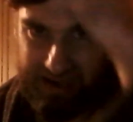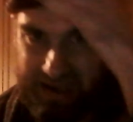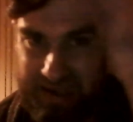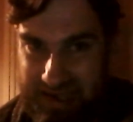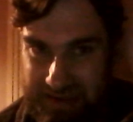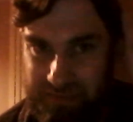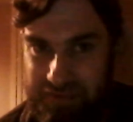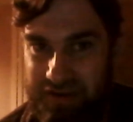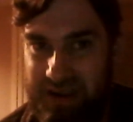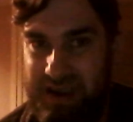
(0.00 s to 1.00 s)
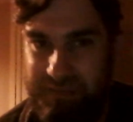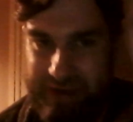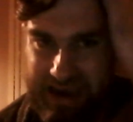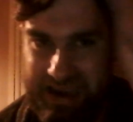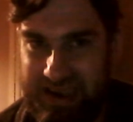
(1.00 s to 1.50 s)
There's some pretty
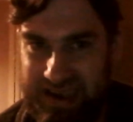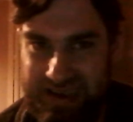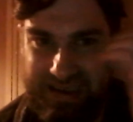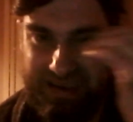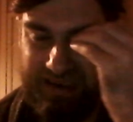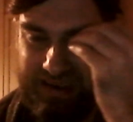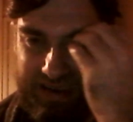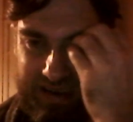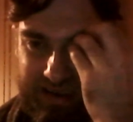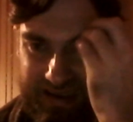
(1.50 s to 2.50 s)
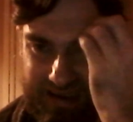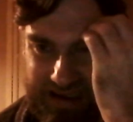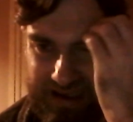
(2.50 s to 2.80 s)
bad acting in it.